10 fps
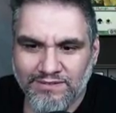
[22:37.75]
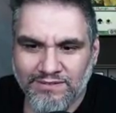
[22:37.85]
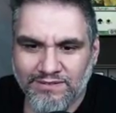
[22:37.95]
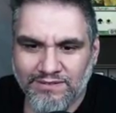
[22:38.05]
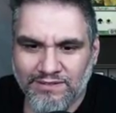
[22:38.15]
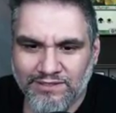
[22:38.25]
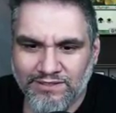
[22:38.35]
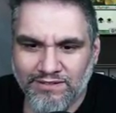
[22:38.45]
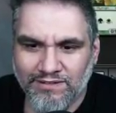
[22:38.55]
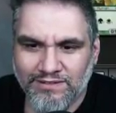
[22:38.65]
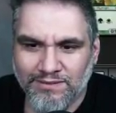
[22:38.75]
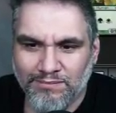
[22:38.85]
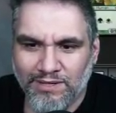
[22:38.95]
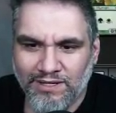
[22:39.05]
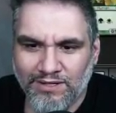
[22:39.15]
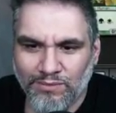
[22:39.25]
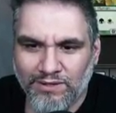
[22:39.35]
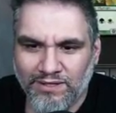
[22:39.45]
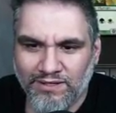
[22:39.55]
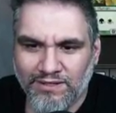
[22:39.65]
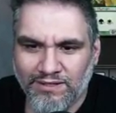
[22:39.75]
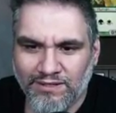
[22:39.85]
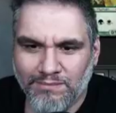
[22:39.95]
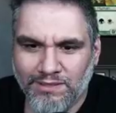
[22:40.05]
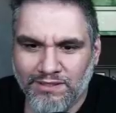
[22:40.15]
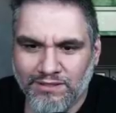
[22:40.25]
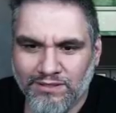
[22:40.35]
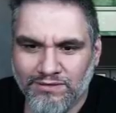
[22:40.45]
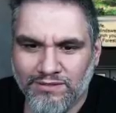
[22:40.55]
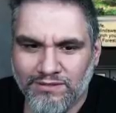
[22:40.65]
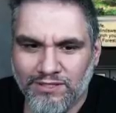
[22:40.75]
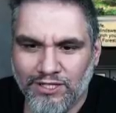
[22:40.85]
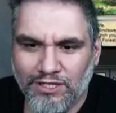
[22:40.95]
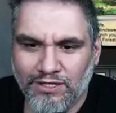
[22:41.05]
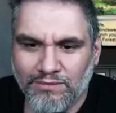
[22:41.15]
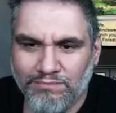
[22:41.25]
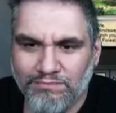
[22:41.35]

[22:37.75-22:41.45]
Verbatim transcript: Oh, that's your Griselbrand. Well, but of course you did.